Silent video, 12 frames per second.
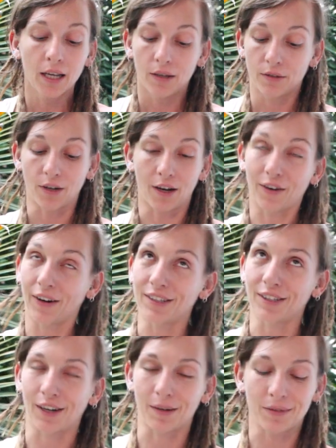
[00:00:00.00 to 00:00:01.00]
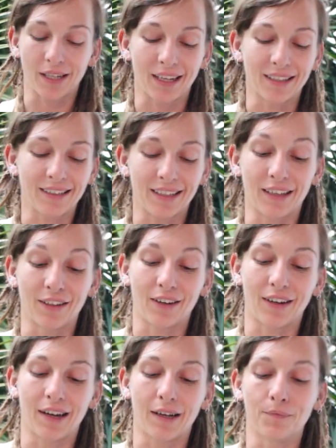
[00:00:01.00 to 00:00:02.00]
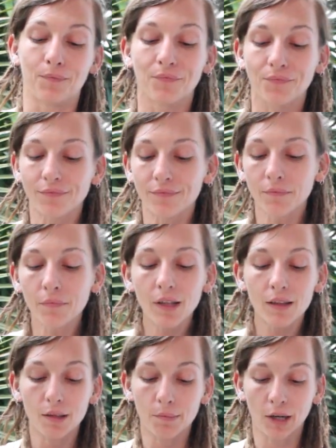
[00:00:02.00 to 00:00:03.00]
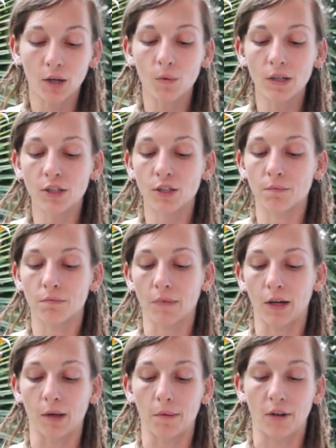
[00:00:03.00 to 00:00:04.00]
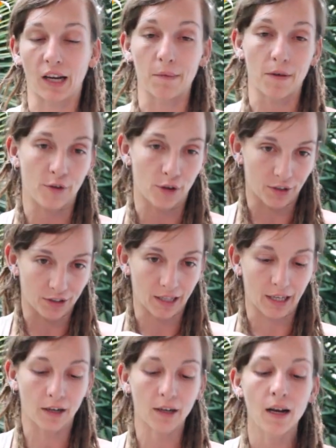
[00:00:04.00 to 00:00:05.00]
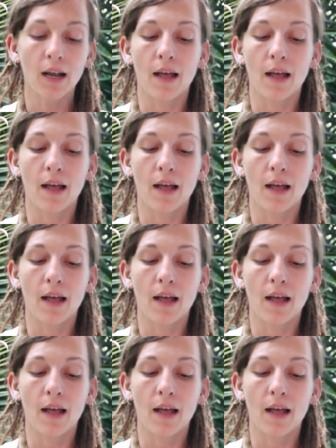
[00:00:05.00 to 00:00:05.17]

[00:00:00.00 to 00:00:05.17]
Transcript: It's not a great circumstance either. Um, the bigger ones my grandmother gave me a few years later.